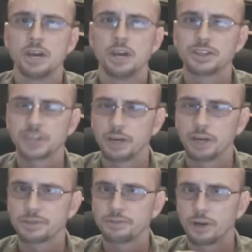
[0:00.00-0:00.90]
The
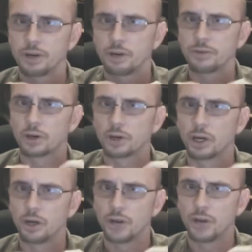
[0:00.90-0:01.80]
cells involved are
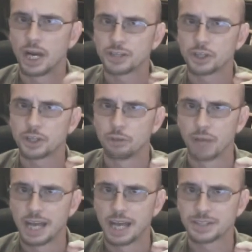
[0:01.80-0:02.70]
called
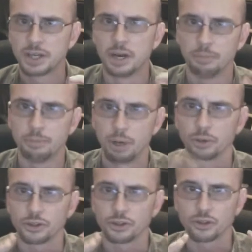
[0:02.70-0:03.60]
osteoblast,
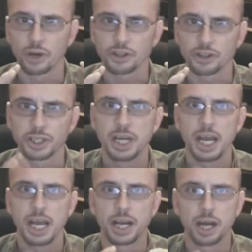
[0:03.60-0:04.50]
bone construction,
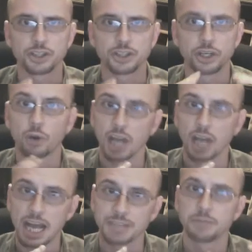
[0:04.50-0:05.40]
and
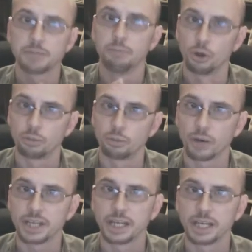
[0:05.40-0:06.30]
osteoclast, bone
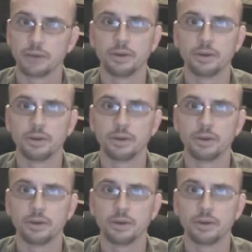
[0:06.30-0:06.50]
breakdown.